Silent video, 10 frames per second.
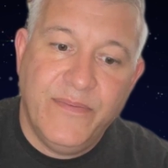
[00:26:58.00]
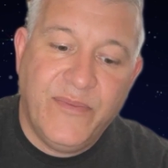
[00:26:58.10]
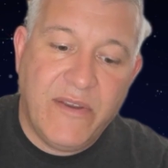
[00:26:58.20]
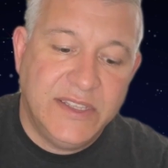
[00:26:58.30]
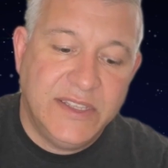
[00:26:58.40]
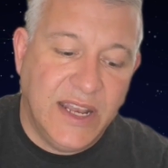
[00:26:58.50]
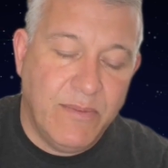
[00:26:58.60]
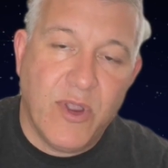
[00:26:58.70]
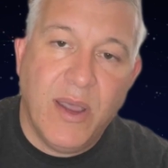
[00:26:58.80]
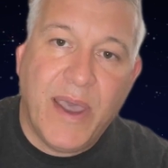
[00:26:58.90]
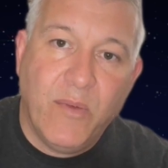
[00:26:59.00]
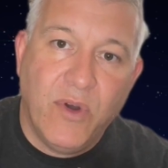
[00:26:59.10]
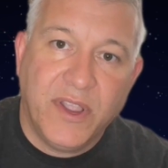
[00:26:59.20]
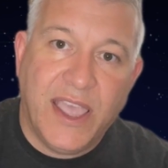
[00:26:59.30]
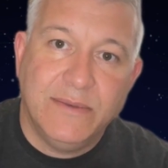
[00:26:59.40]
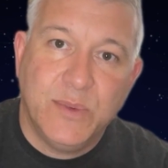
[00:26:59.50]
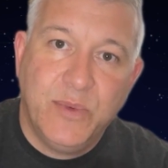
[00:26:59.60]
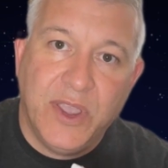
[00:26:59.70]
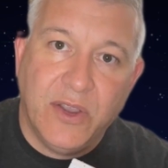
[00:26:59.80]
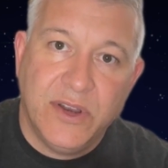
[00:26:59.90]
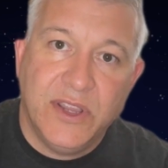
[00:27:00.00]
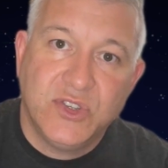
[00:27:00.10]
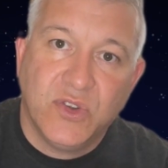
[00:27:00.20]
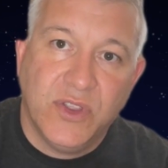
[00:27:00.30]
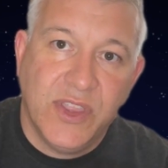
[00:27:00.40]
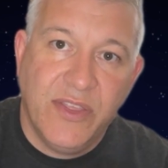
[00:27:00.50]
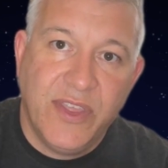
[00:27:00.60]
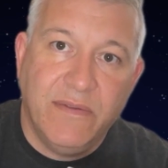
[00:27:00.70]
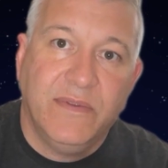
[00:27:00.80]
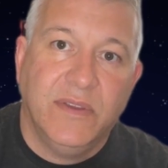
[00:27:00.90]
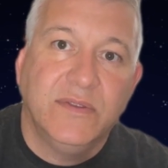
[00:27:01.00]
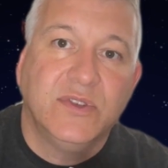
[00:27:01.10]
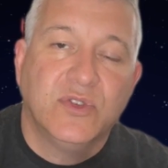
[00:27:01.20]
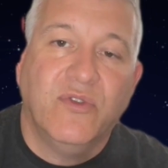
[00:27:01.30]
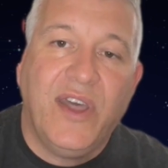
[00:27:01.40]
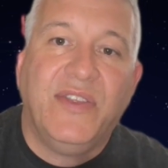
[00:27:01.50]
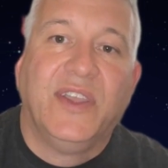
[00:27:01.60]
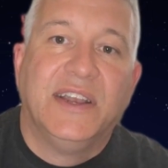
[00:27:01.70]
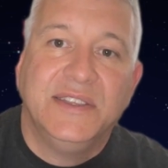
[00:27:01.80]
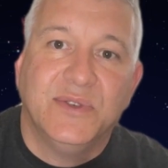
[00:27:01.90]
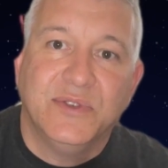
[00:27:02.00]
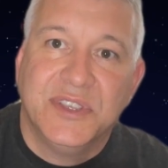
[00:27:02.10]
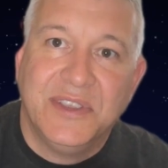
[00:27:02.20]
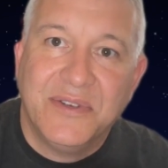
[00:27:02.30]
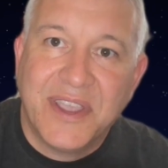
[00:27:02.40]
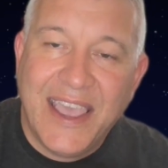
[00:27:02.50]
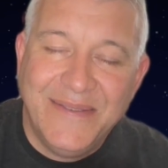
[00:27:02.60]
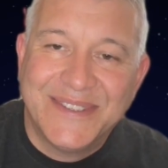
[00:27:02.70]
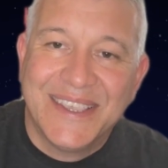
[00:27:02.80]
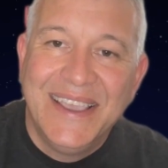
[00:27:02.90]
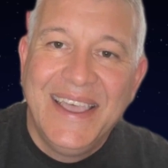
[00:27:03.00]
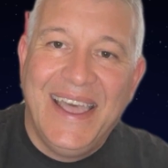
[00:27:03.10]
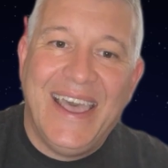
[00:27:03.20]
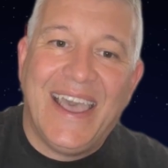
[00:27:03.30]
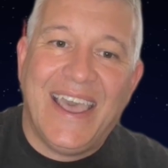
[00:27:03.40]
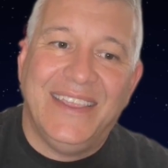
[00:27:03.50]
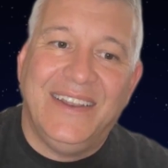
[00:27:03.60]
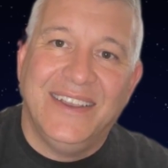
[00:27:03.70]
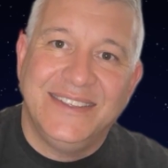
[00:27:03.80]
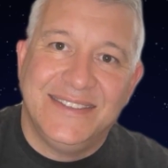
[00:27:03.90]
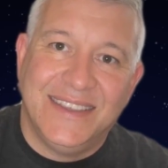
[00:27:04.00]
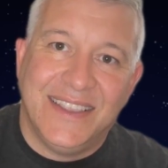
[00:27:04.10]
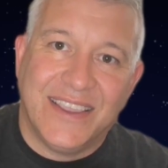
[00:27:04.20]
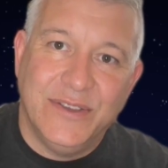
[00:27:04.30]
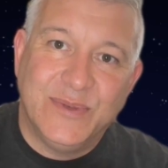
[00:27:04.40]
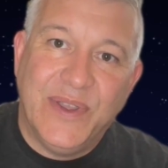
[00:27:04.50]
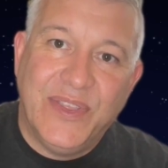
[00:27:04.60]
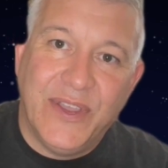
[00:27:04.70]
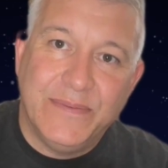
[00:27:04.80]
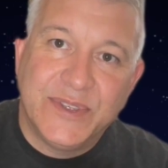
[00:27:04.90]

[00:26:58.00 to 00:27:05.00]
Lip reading: very deliberate about what games you're putting on, and ensuring that you're sort of ethically sourcing your games and the licensing that goes with them.